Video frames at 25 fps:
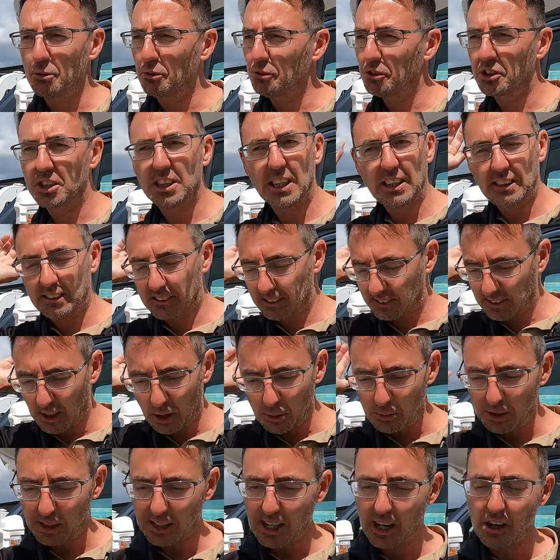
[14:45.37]
We've seen
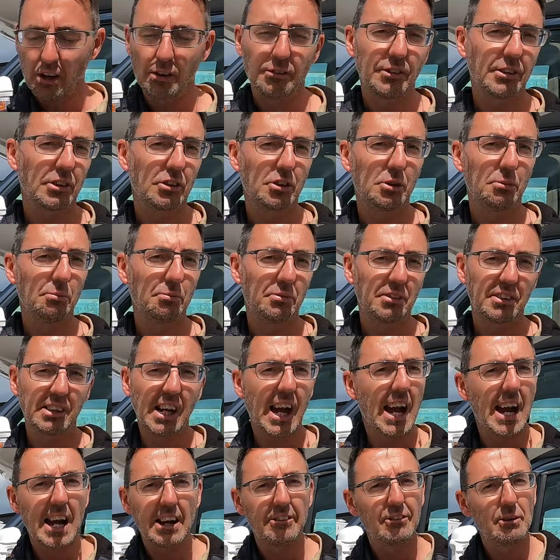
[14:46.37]
so many caravans come
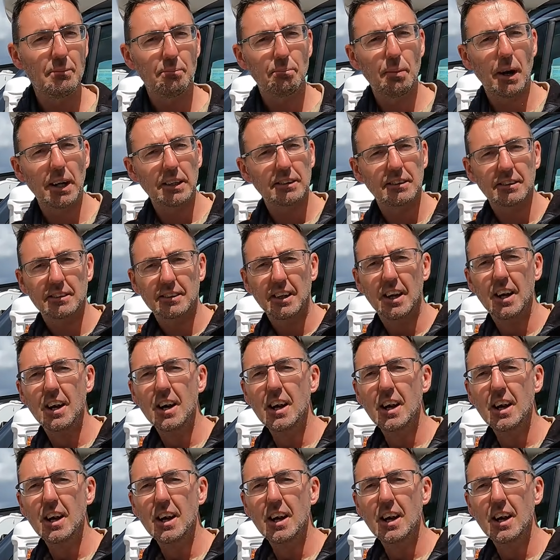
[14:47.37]
tearing past.